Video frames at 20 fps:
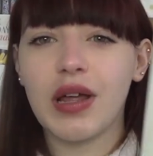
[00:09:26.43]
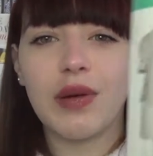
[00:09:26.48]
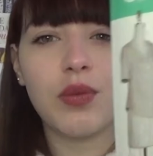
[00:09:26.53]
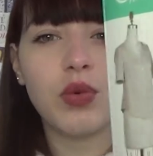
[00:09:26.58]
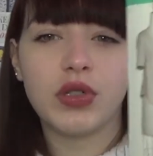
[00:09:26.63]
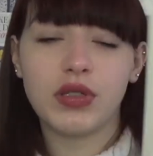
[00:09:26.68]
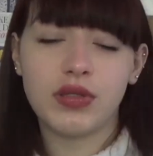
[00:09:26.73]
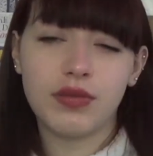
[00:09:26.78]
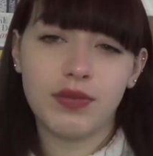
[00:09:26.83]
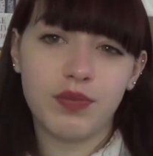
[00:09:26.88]
I
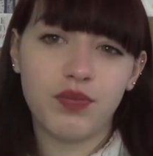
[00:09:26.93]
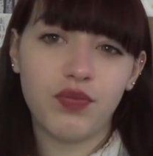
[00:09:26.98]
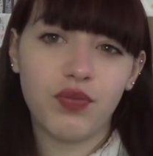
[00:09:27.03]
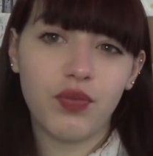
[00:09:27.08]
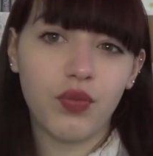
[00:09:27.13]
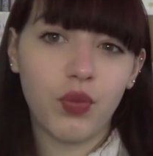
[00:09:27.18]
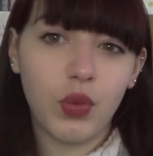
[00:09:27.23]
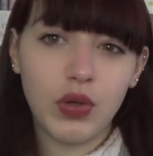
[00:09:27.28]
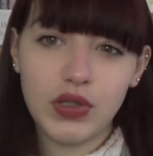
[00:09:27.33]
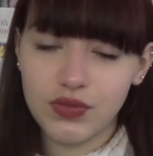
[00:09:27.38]
wouldn't
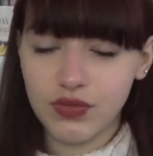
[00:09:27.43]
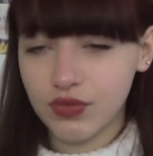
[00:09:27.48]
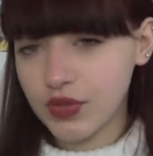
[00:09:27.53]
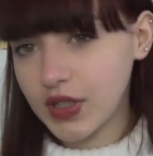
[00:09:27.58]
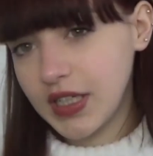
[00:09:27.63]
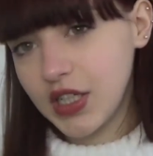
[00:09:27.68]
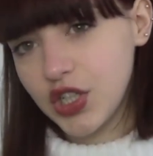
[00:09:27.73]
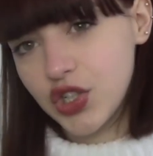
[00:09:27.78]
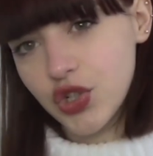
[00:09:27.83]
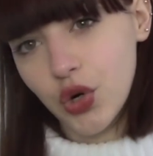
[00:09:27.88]
wasn't
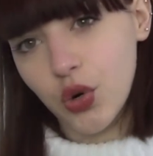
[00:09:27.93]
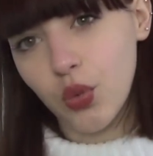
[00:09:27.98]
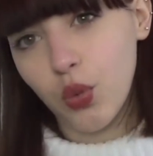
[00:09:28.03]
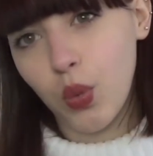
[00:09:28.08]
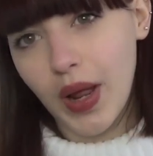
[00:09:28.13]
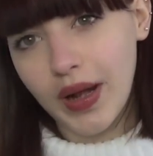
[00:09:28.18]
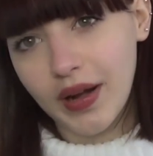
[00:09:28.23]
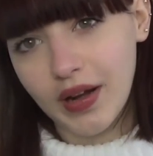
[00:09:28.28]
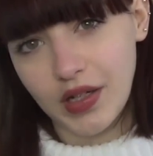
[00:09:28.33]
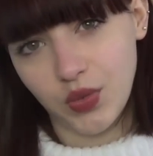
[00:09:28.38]
really sure
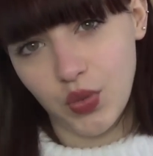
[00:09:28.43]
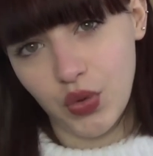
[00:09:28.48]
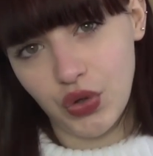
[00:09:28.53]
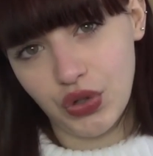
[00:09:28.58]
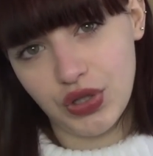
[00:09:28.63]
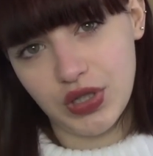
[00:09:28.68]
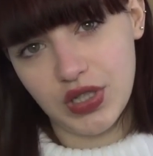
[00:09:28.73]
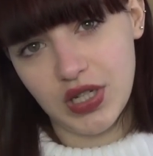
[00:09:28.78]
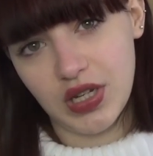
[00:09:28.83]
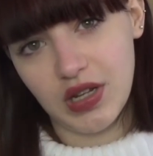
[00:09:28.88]
when I'd
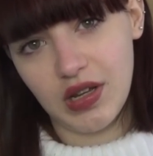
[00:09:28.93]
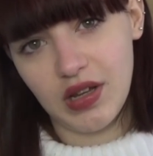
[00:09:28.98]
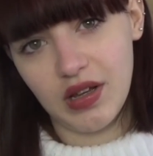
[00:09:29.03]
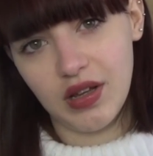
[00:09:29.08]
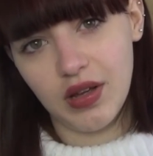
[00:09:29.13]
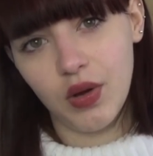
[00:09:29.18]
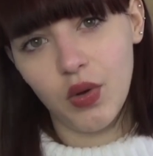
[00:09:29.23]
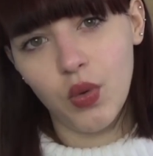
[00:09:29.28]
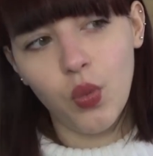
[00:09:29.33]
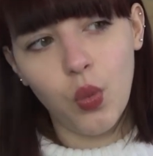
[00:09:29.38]
want
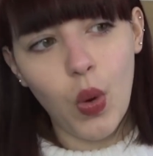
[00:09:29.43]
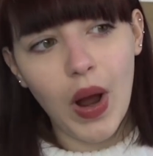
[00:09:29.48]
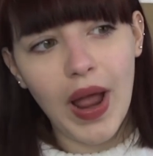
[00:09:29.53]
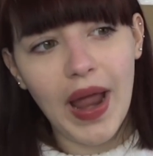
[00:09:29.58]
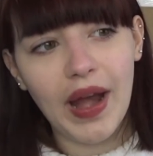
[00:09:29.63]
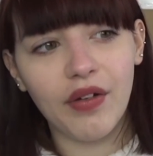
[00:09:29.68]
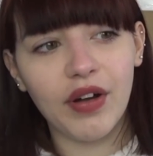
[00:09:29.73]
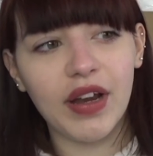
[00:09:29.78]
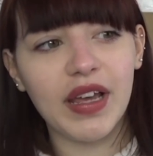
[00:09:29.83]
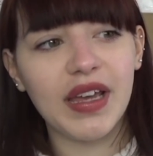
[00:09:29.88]
to
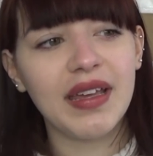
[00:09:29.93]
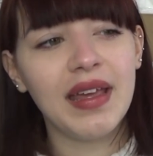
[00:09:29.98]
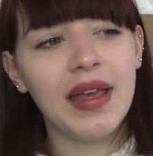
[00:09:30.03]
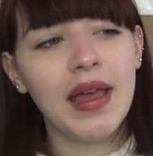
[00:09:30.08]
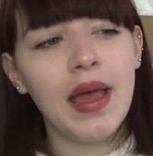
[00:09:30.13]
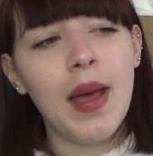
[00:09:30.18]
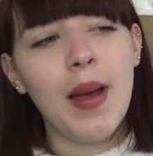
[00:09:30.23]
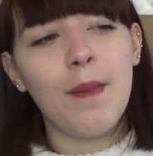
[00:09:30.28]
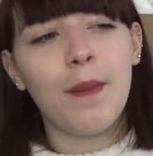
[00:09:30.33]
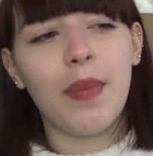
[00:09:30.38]
wear it
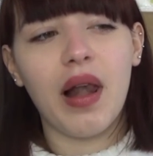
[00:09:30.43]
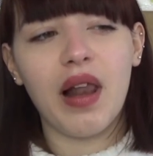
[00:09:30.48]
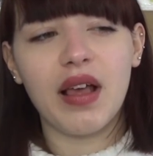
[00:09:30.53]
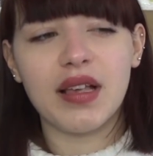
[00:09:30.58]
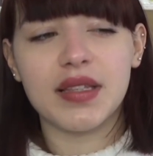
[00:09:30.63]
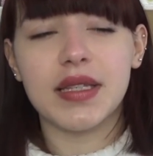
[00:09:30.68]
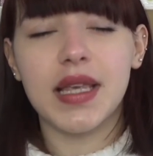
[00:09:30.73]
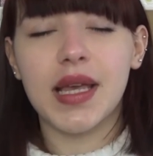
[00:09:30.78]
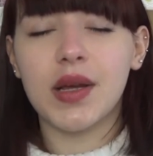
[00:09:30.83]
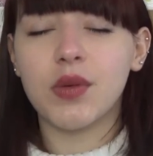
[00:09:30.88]

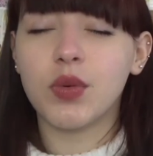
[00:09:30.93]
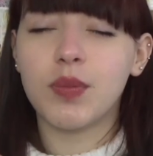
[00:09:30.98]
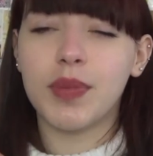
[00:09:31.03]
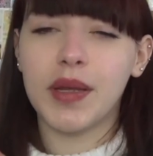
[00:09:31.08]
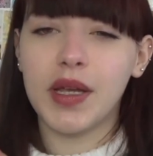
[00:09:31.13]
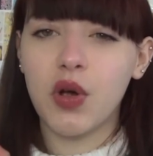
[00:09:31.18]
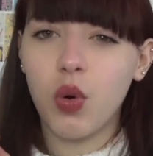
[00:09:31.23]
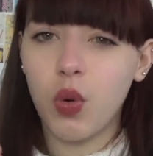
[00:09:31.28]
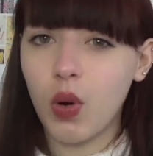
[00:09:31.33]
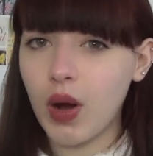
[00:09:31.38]
plus it would be
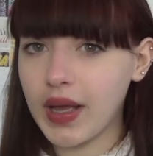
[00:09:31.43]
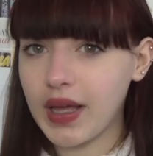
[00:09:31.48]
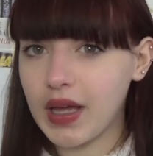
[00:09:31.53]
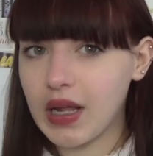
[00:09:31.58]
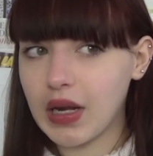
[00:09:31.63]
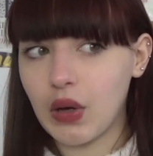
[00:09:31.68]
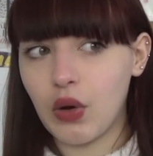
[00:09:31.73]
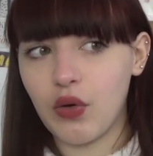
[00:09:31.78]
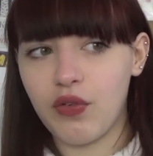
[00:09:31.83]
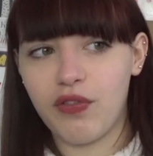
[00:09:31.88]
quite a
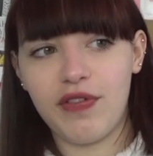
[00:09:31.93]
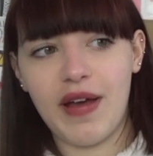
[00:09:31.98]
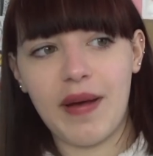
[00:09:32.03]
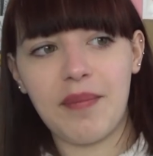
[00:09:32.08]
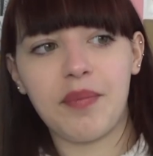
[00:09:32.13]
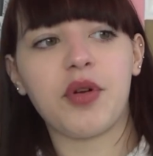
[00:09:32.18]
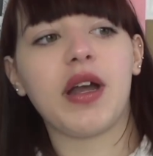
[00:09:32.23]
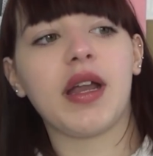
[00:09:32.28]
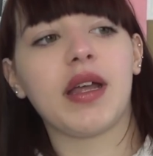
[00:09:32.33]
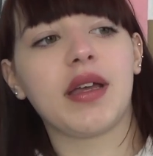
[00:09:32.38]
lot of
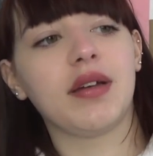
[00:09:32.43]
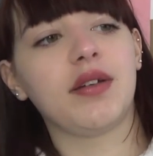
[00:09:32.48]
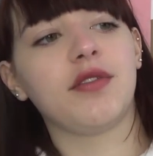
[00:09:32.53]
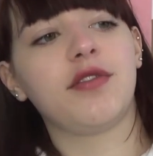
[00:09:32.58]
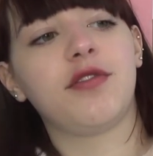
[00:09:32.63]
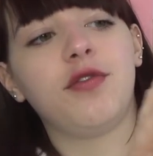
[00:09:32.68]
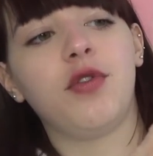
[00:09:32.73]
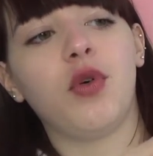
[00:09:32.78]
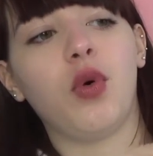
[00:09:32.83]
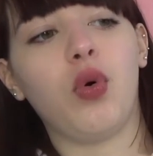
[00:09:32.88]
fabric
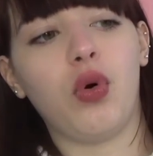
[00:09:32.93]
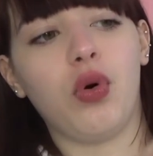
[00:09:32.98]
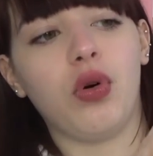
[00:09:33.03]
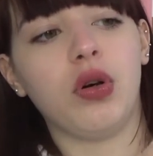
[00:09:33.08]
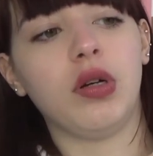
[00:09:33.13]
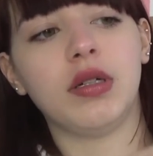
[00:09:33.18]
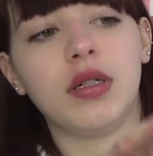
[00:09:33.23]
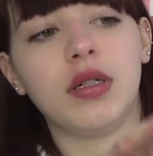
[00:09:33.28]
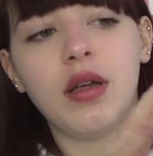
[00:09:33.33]
for